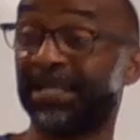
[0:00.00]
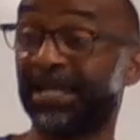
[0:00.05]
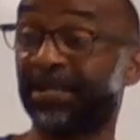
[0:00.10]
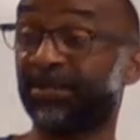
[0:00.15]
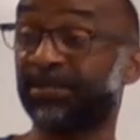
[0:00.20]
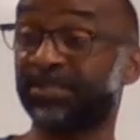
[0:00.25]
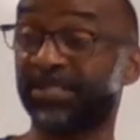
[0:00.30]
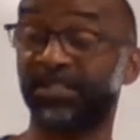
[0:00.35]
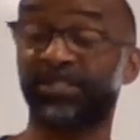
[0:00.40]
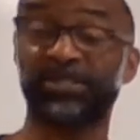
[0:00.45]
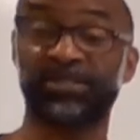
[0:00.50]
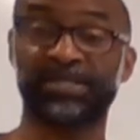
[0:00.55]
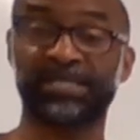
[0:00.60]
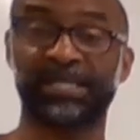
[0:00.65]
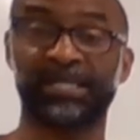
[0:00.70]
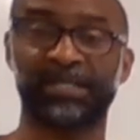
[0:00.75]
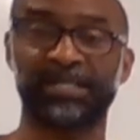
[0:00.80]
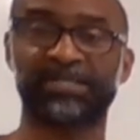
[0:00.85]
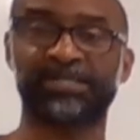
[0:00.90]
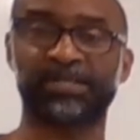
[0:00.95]
letters that you
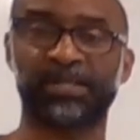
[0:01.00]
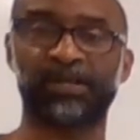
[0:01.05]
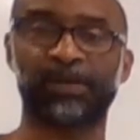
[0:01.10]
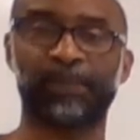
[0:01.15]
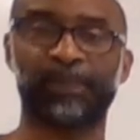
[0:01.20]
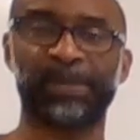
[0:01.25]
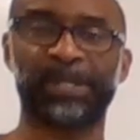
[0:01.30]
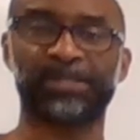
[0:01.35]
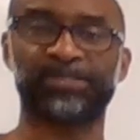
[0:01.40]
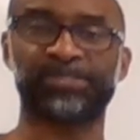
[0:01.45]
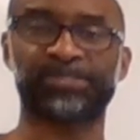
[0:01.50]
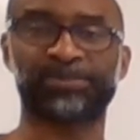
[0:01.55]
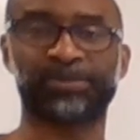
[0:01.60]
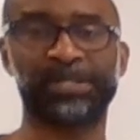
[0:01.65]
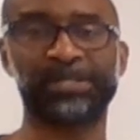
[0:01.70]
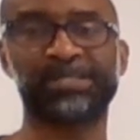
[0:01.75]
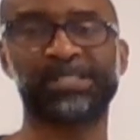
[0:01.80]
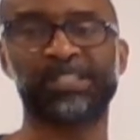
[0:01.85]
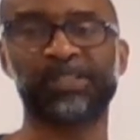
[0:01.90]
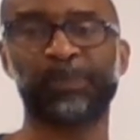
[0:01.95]
see listed on page
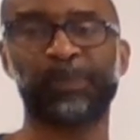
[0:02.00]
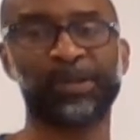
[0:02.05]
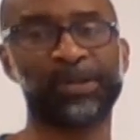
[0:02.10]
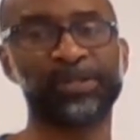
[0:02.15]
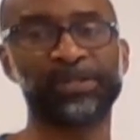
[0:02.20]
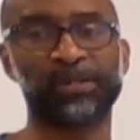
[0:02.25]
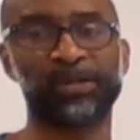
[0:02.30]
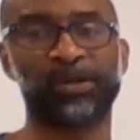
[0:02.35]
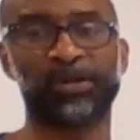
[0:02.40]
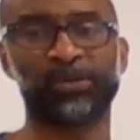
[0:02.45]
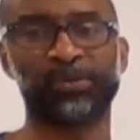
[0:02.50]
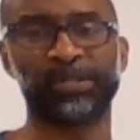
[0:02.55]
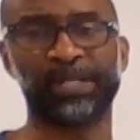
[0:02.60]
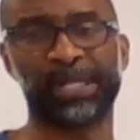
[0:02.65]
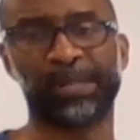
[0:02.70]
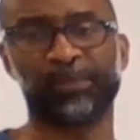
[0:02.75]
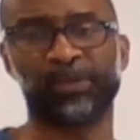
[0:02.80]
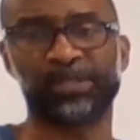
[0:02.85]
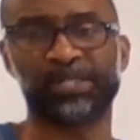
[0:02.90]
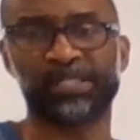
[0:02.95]
3 to spell your own
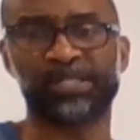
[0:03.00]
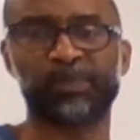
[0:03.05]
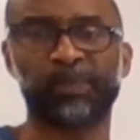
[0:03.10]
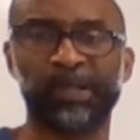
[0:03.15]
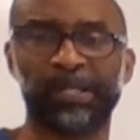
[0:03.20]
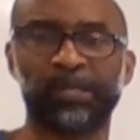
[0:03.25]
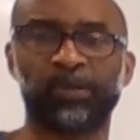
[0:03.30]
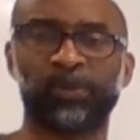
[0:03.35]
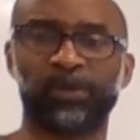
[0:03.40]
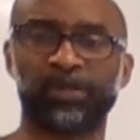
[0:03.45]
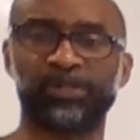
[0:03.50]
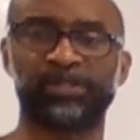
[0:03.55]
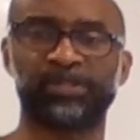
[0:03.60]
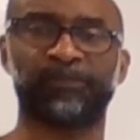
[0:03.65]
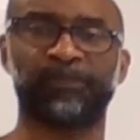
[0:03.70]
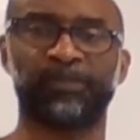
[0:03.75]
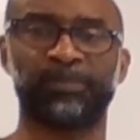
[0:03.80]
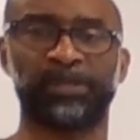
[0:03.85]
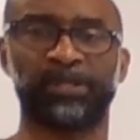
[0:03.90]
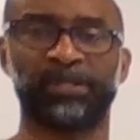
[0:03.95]
name or to spell a word
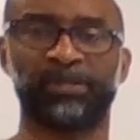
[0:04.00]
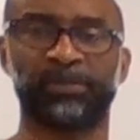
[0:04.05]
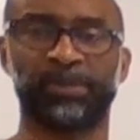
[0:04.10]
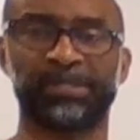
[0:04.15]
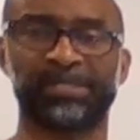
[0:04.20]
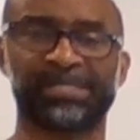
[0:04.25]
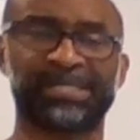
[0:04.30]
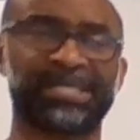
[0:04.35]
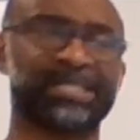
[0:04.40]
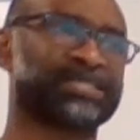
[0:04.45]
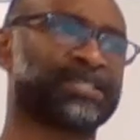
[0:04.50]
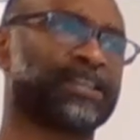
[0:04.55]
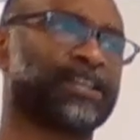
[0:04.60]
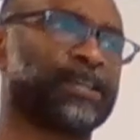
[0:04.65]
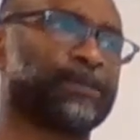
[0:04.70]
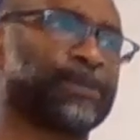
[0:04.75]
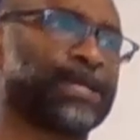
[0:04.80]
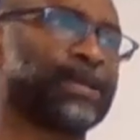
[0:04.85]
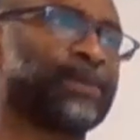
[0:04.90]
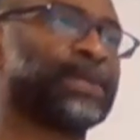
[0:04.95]
you're familiar with. Se
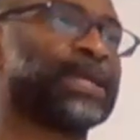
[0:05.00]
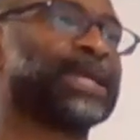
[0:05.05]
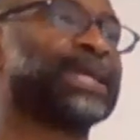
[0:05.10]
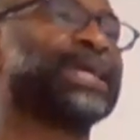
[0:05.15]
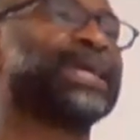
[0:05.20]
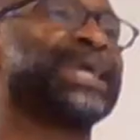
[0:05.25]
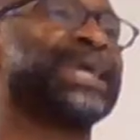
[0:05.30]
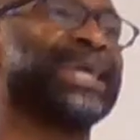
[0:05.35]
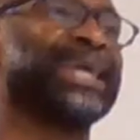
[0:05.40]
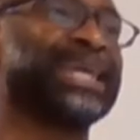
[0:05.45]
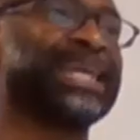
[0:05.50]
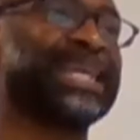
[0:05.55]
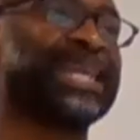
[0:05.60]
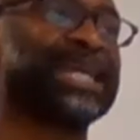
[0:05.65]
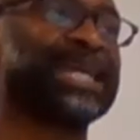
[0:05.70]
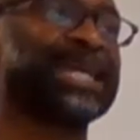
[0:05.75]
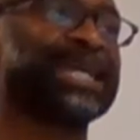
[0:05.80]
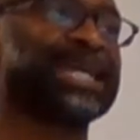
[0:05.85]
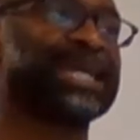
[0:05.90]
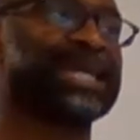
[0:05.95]
escribe
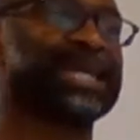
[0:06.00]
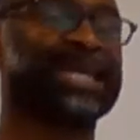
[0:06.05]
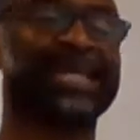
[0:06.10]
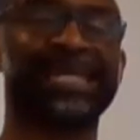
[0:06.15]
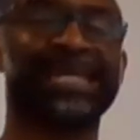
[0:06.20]
N-I-C-O.